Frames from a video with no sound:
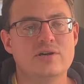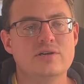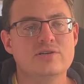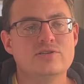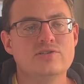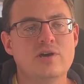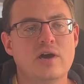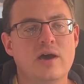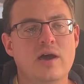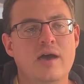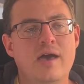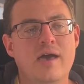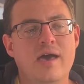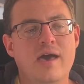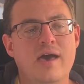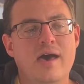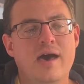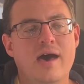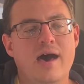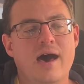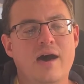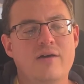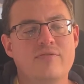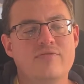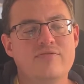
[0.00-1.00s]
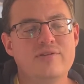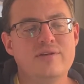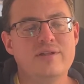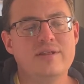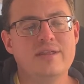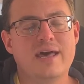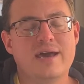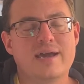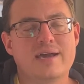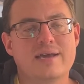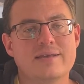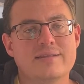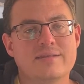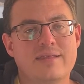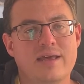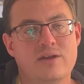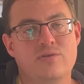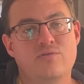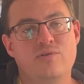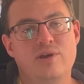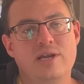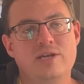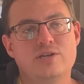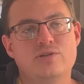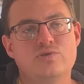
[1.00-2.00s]
So I feel like
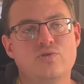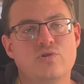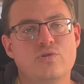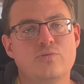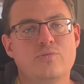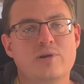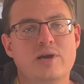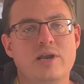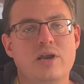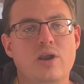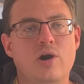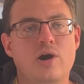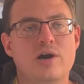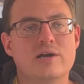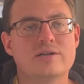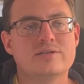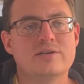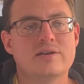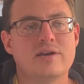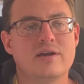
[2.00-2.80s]
that really taught me a lot,